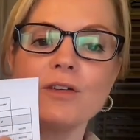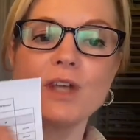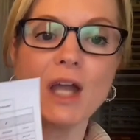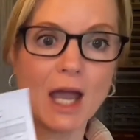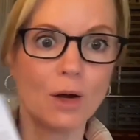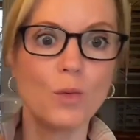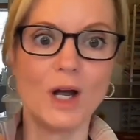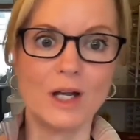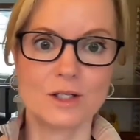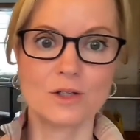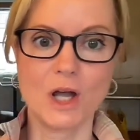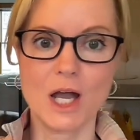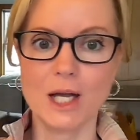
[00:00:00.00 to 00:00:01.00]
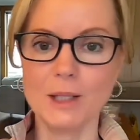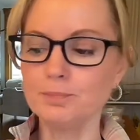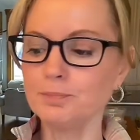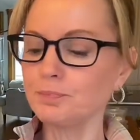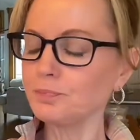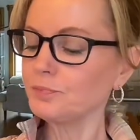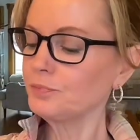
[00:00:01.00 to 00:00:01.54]
of the egg whites, okay?
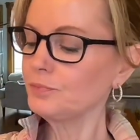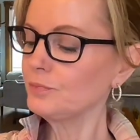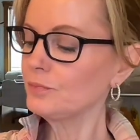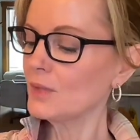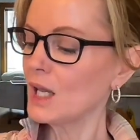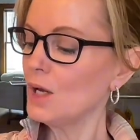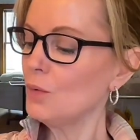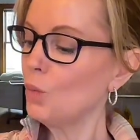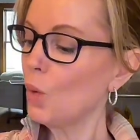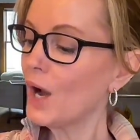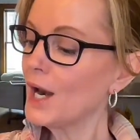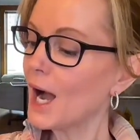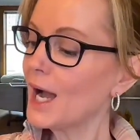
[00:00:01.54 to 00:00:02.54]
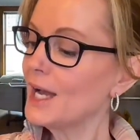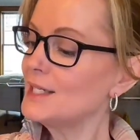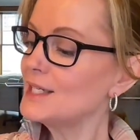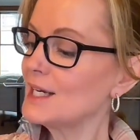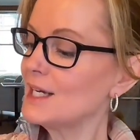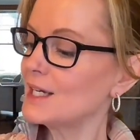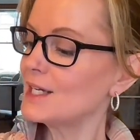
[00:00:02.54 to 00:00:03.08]
And what I
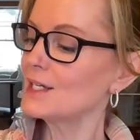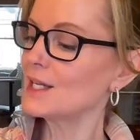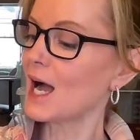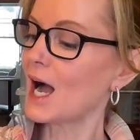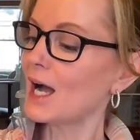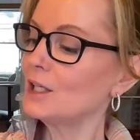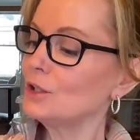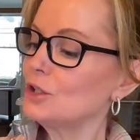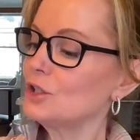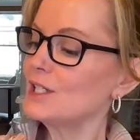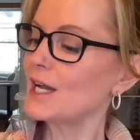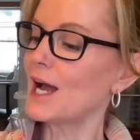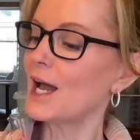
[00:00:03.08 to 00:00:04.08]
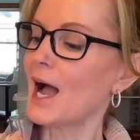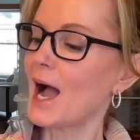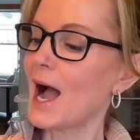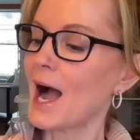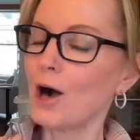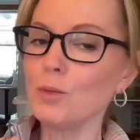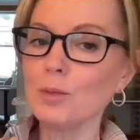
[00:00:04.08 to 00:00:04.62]
did is I looked at
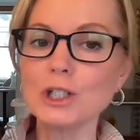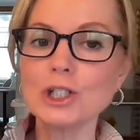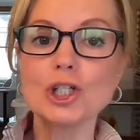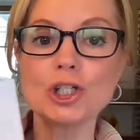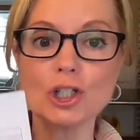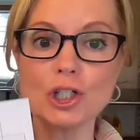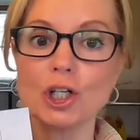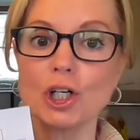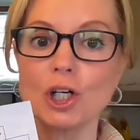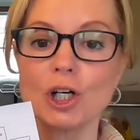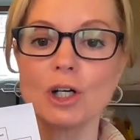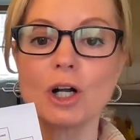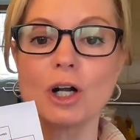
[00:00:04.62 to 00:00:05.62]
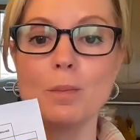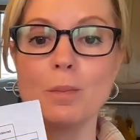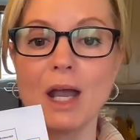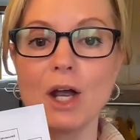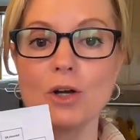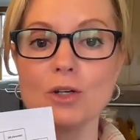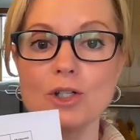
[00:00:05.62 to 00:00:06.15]
how much sugar
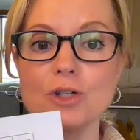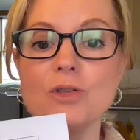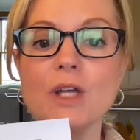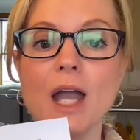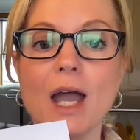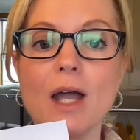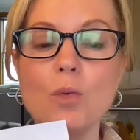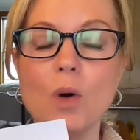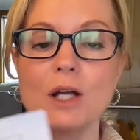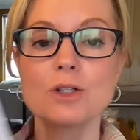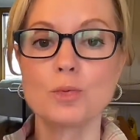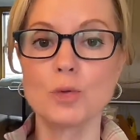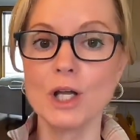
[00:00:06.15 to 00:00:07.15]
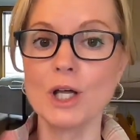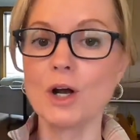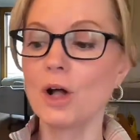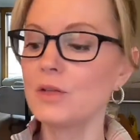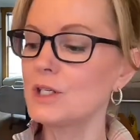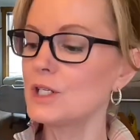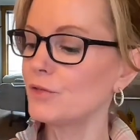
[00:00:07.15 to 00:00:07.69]
compared to the egg whites were in
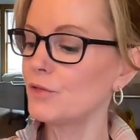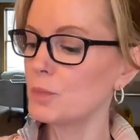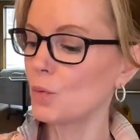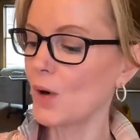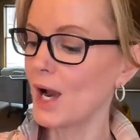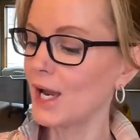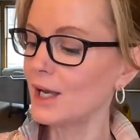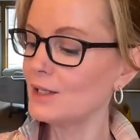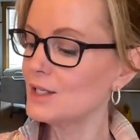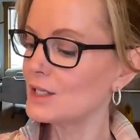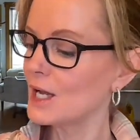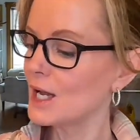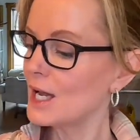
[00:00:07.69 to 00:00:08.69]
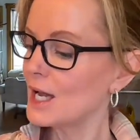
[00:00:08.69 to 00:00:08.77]
all these different meringues.